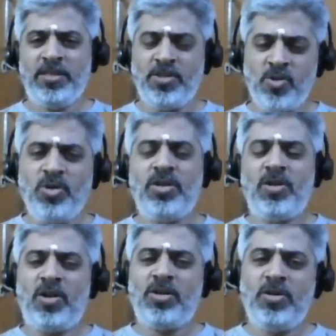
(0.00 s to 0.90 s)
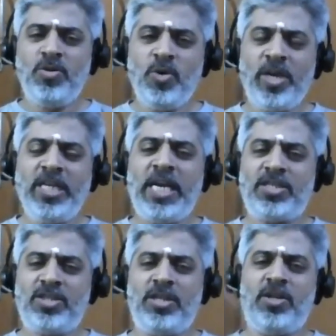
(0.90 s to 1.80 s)
Don't not do any
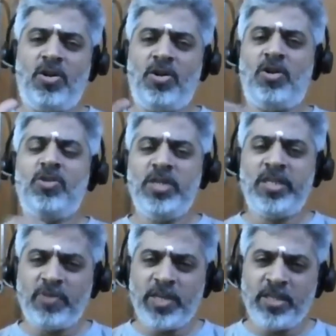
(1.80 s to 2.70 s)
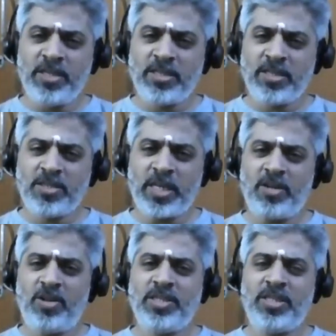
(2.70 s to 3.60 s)
action at all. Not to interfere in this
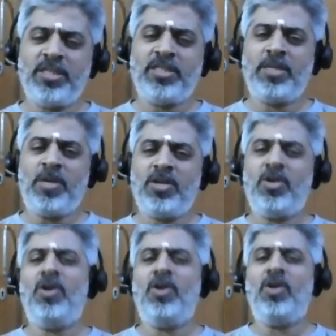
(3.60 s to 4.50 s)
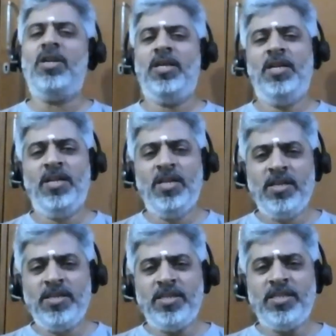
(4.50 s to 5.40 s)
psychological system at all.
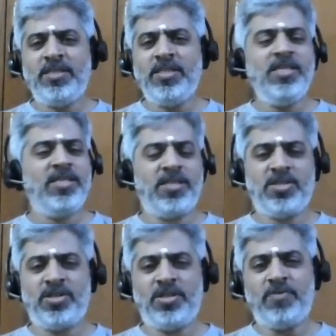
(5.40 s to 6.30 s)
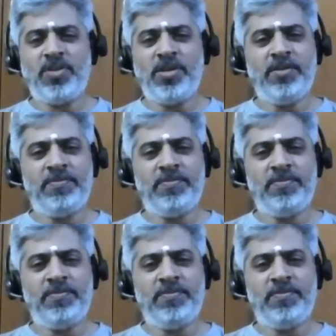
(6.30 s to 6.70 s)
Is the suggestion given here.